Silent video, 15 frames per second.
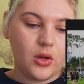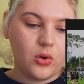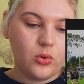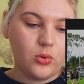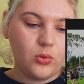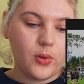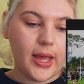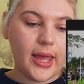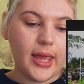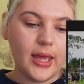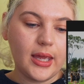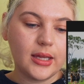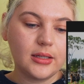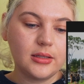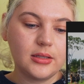Oh,
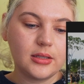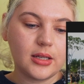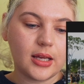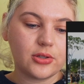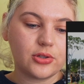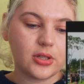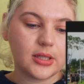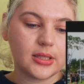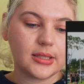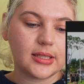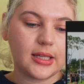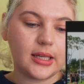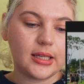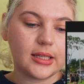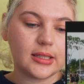and as you can
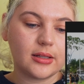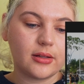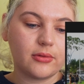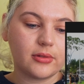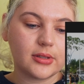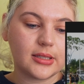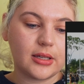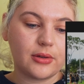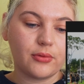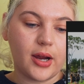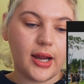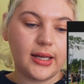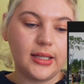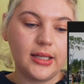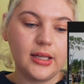see, see
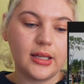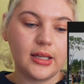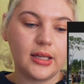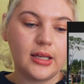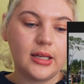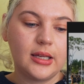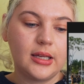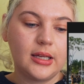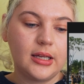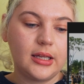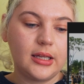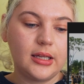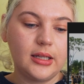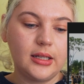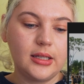right here,
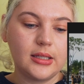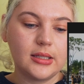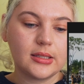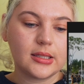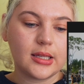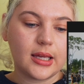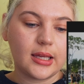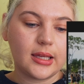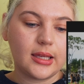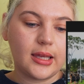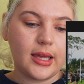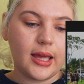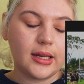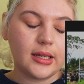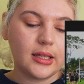it is
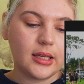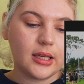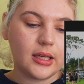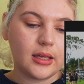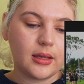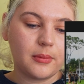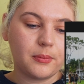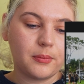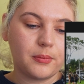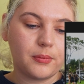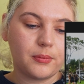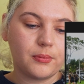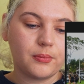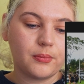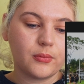getting him
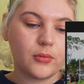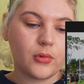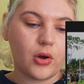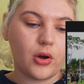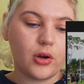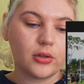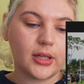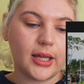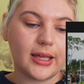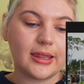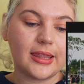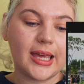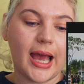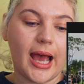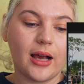on like
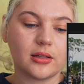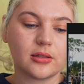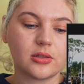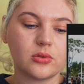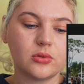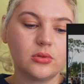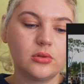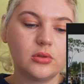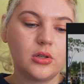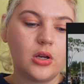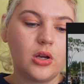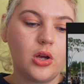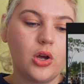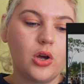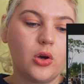the axle,
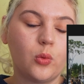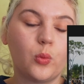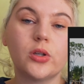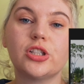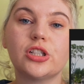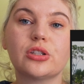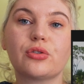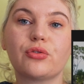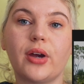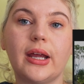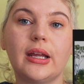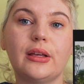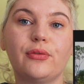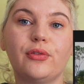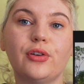which is
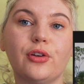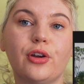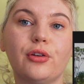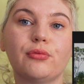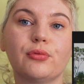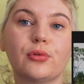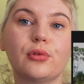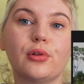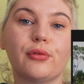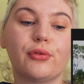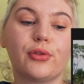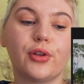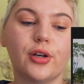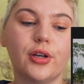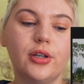great. If you know rule of
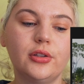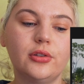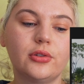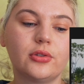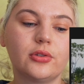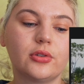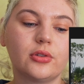thirds,